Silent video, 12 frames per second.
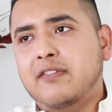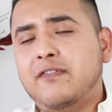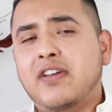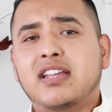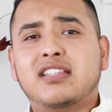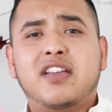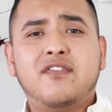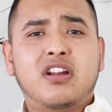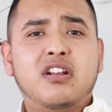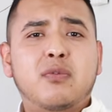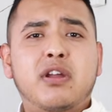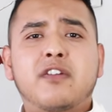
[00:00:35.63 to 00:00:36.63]
In fact, I've
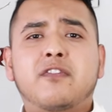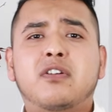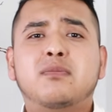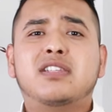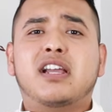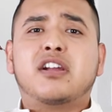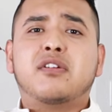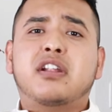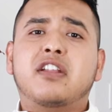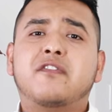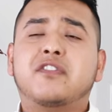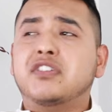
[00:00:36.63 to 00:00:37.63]
gone away from
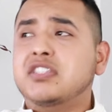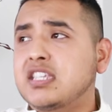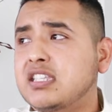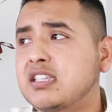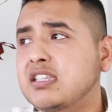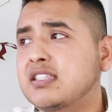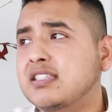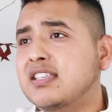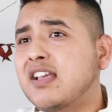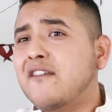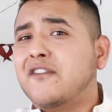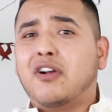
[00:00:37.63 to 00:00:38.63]
decorating for
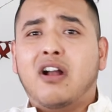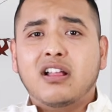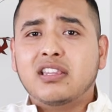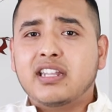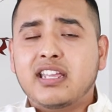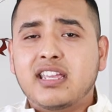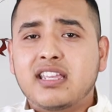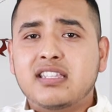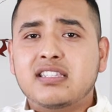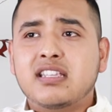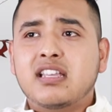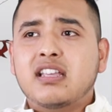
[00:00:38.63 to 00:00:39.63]
seasons, for
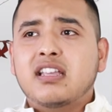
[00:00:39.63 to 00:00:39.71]
holidays,